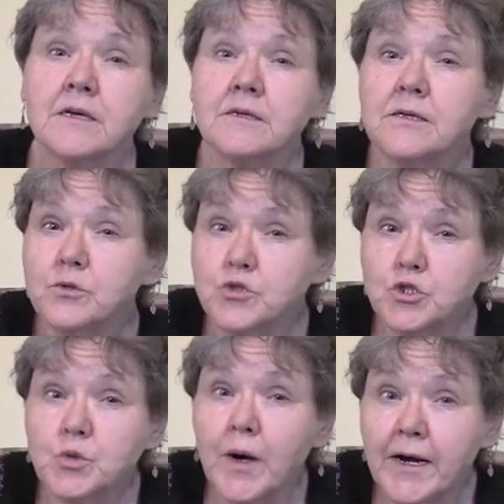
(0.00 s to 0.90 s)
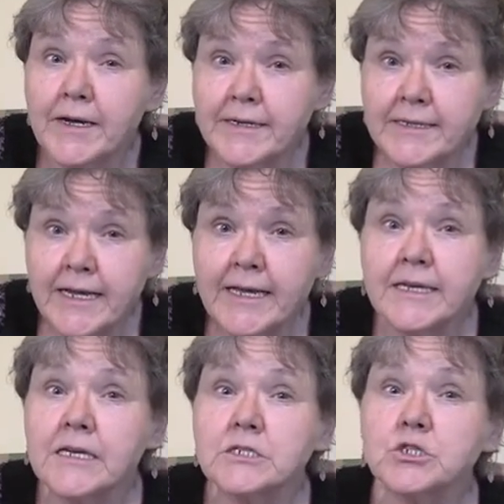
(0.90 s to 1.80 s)
do I
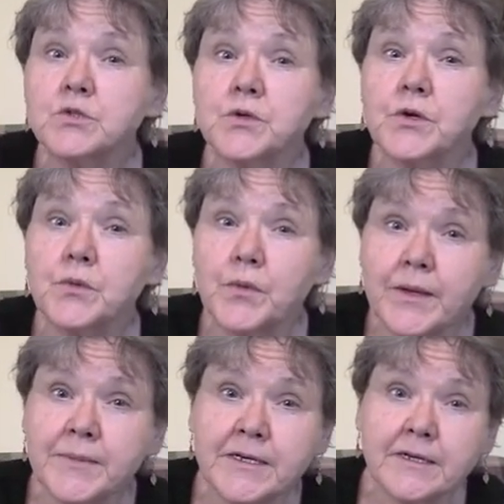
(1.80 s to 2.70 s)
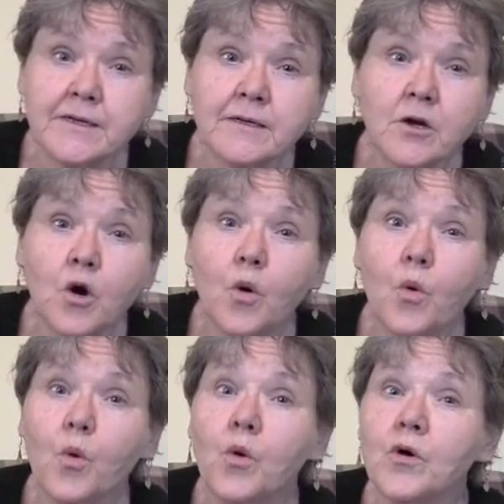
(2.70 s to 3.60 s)
take a certain remedy,
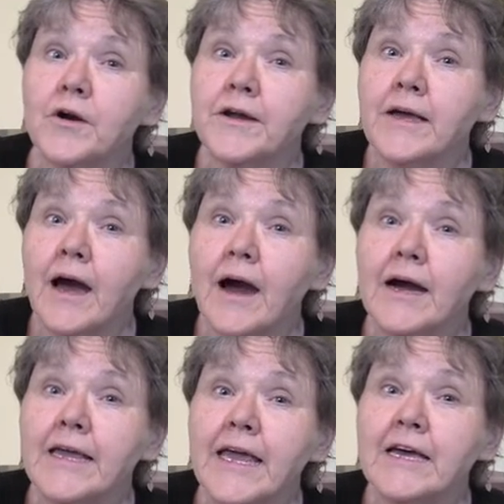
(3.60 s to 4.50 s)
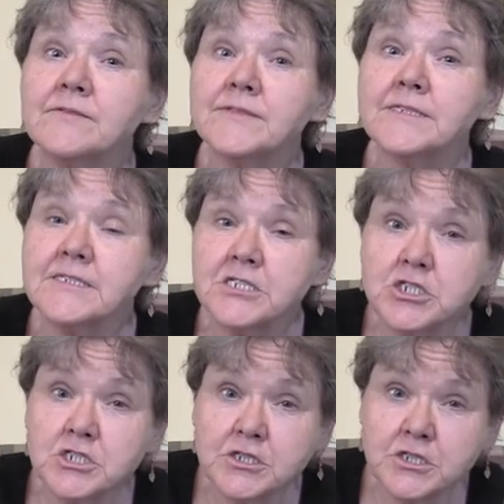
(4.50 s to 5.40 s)
or I have
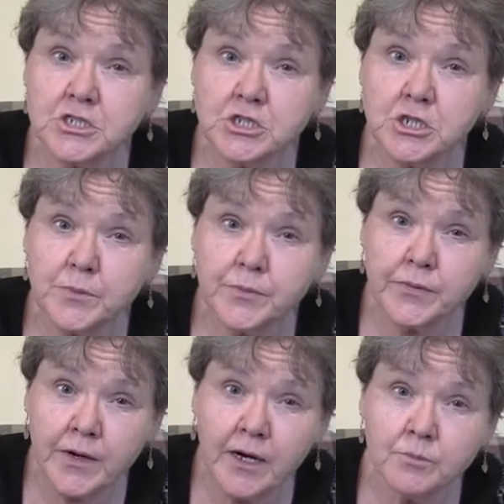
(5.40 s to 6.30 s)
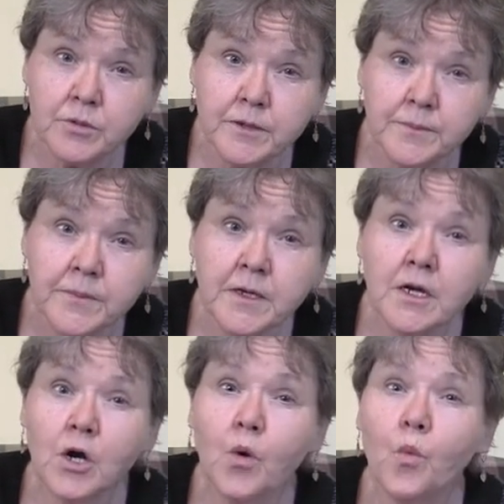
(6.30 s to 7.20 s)
such and such a problem,
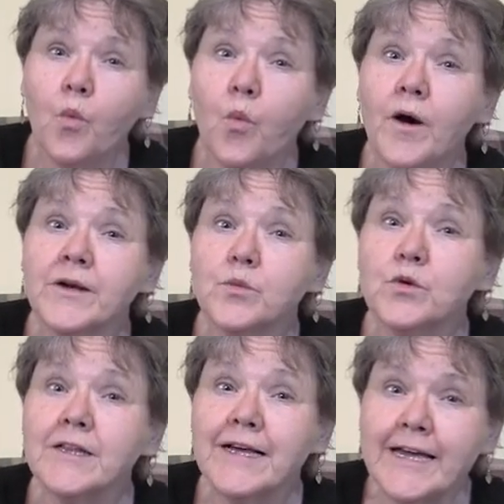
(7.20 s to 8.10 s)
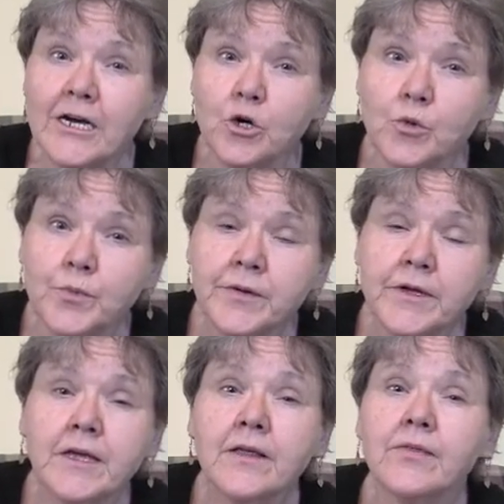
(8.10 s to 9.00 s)
what will help?
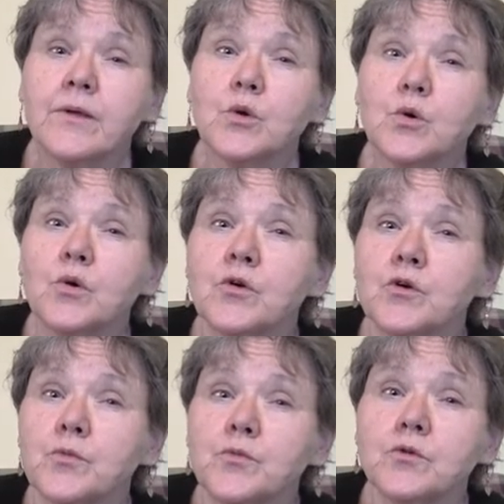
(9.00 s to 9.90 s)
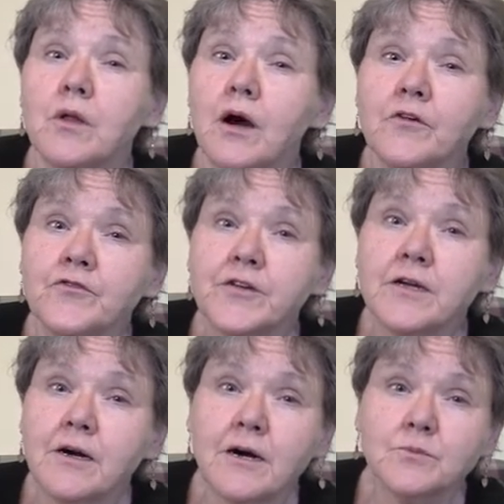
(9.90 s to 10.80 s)
The herb will
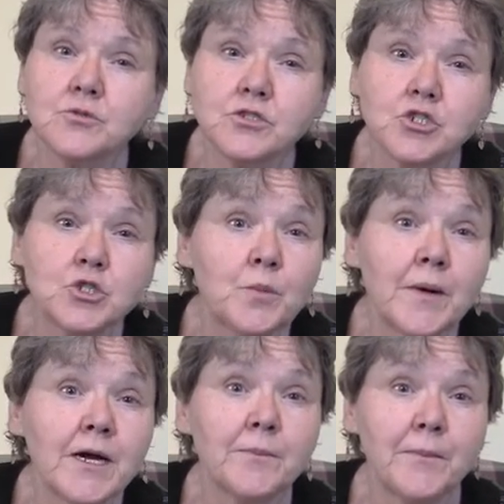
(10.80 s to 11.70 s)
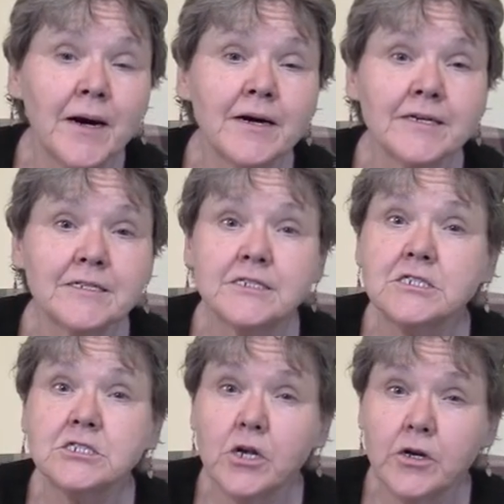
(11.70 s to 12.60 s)
often come to my mind
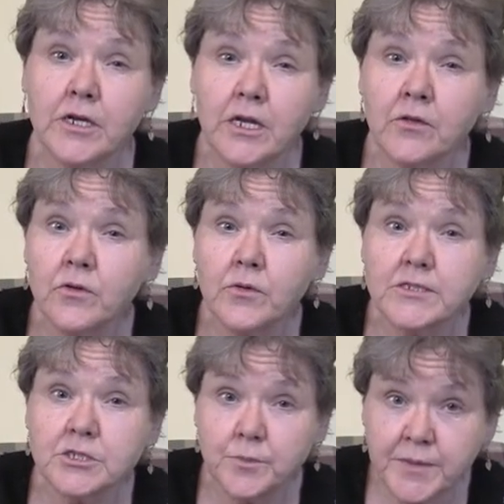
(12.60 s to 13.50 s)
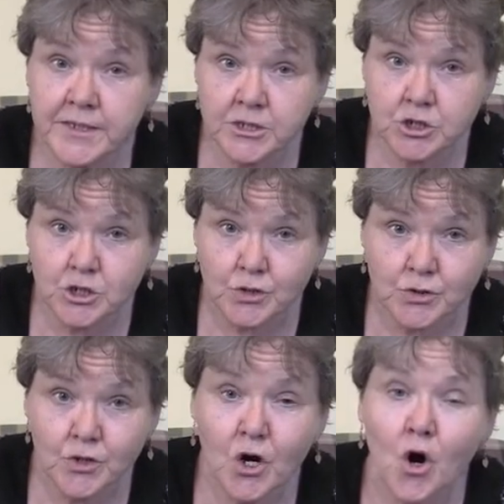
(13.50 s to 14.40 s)
either as a
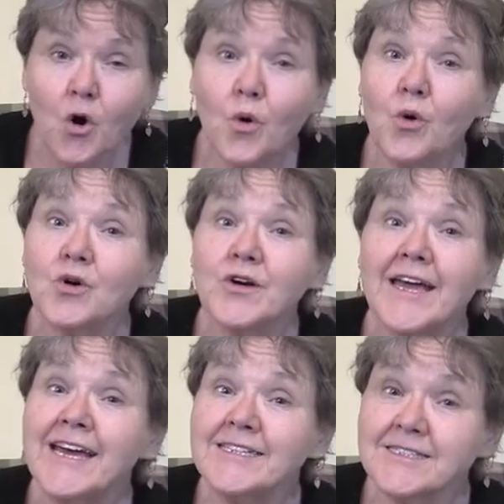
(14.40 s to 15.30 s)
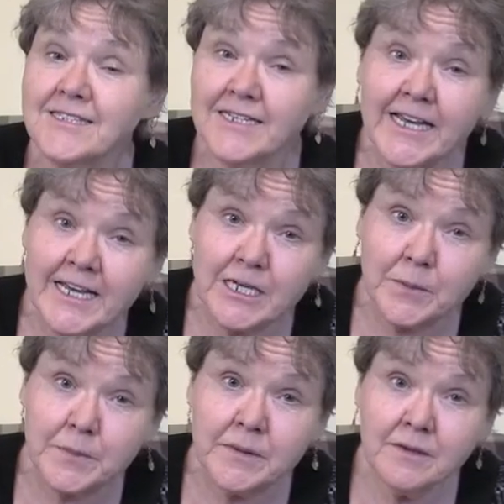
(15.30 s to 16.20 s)
picture or as a
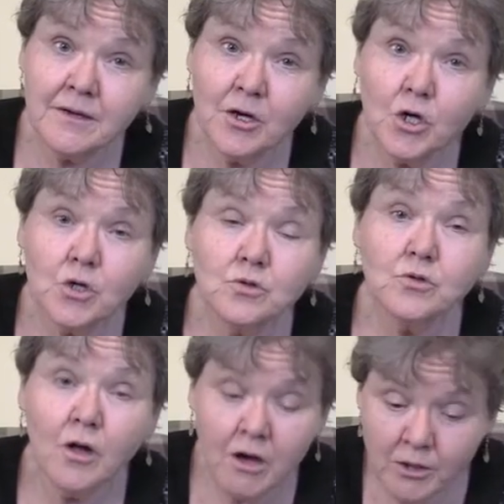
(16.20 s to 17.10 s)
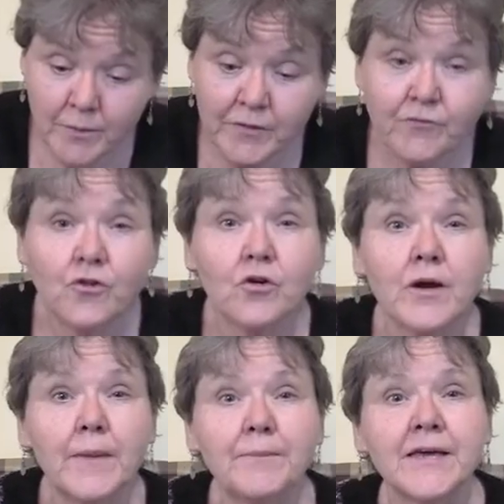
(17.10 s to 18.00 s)
name long before
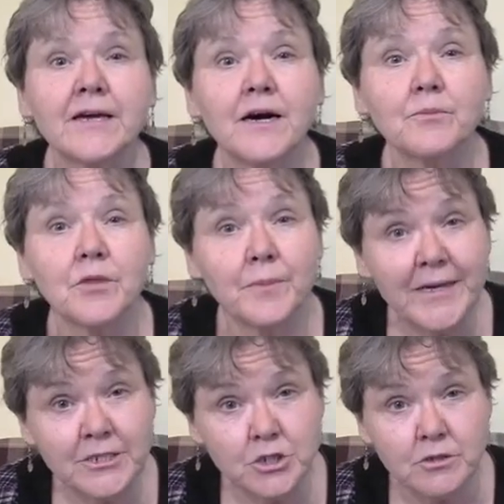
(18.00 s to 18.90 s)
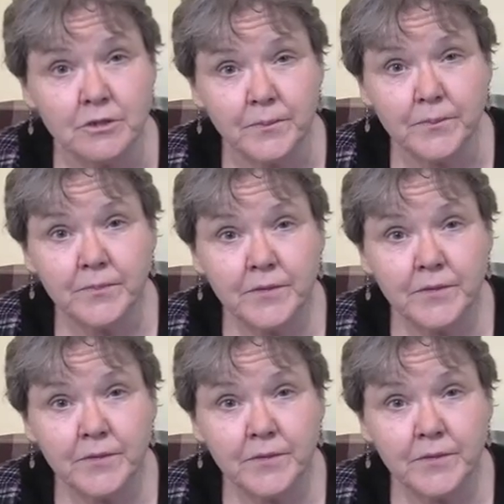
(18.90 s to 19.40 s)
I pick up the pendulum.